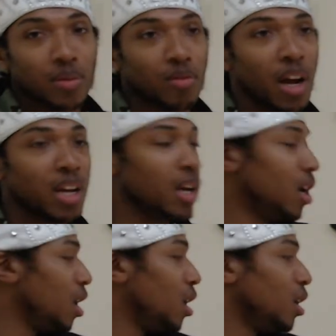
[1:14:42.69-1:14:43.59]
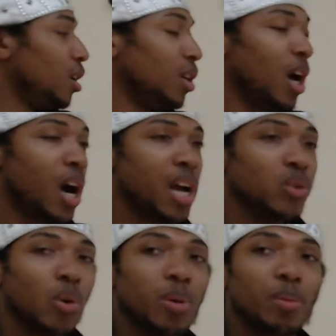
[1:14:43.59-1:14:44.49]
Right? Yah
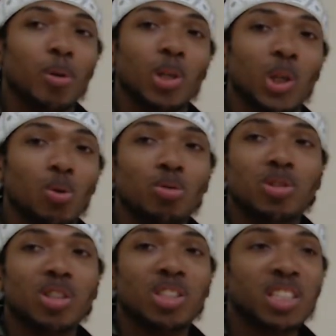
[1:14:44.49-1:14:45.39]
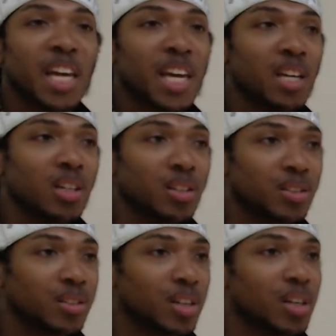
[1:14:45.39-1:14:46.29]
is what people use to say
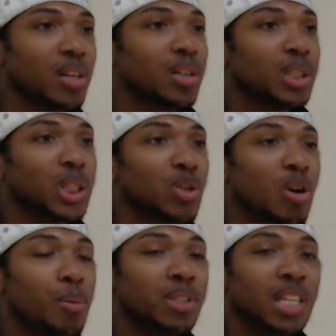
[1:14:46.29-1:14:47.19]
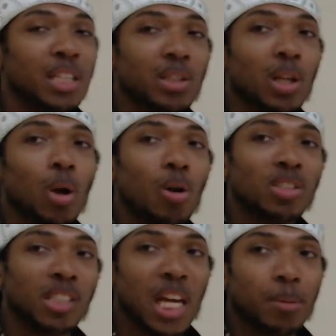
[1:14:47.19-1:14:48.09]
to represent the
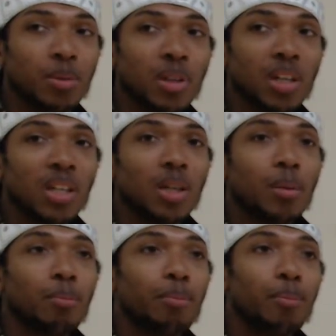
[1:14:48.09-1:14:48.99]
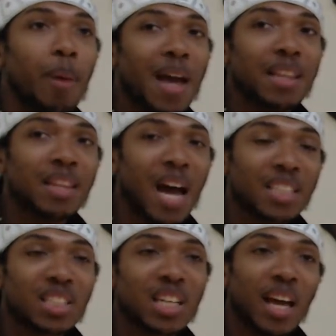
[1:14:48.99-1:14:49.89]
Lord's name by
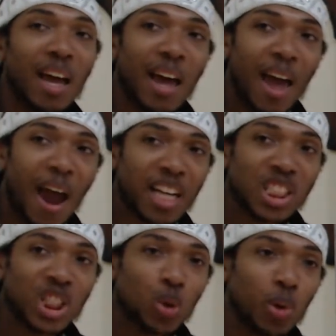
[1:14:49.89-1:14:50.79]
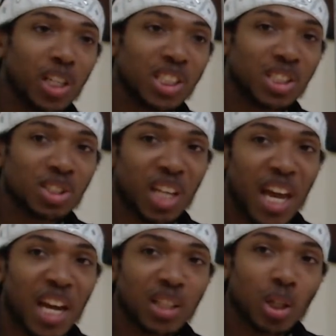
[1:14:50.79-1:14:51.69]
not actually
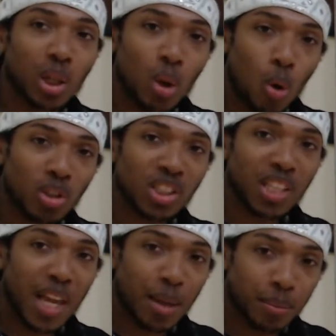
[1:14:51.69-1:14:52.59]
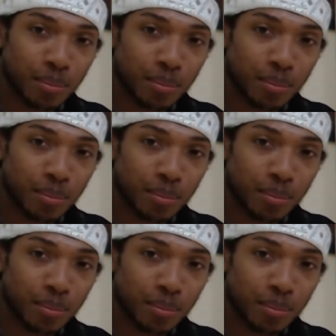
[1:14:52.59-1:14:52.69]
saying the Lord's name.